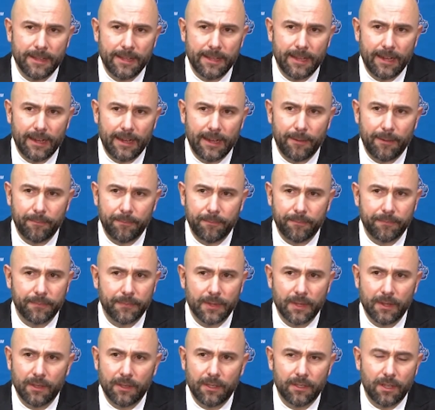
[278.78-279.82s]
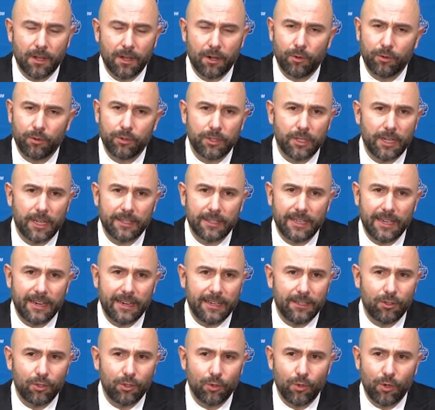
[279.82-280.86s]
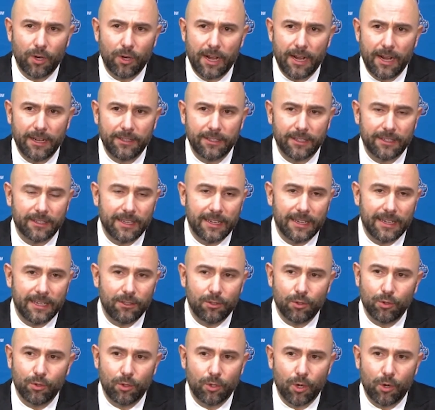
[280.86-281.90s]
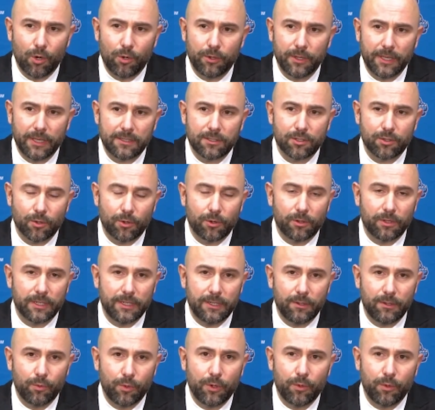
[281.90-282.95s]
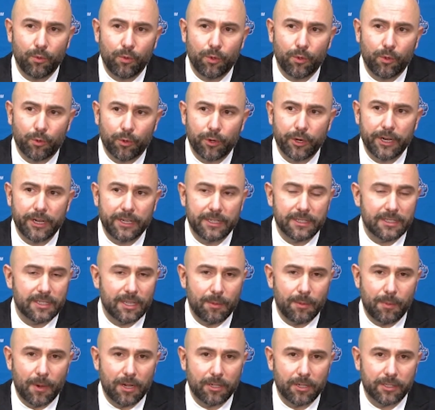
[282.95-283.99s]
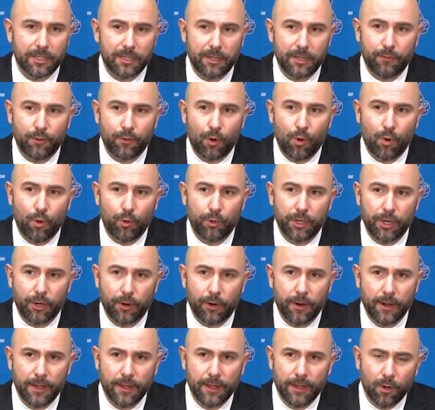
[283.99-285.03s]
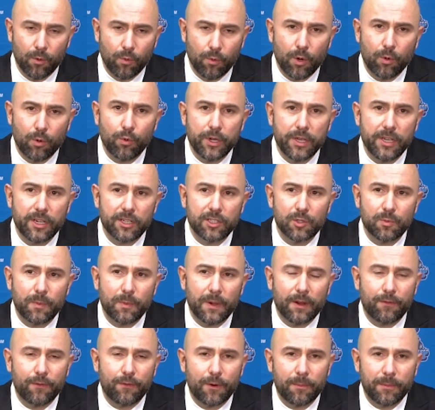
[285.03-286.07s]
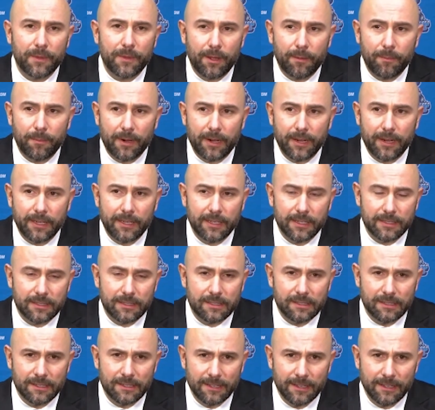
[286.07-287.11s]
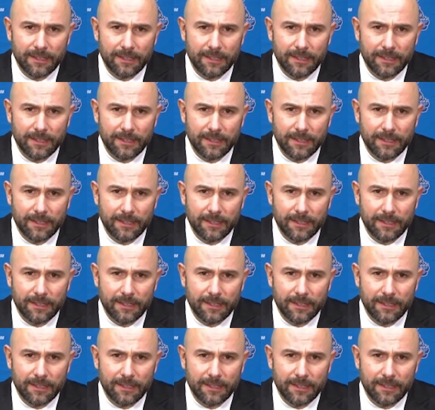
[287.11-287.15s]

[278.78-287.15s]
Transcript: no, not getting too high, not getting too low. That's certainly, we're going to stay positive the whole year. What we expect from them, Mike, is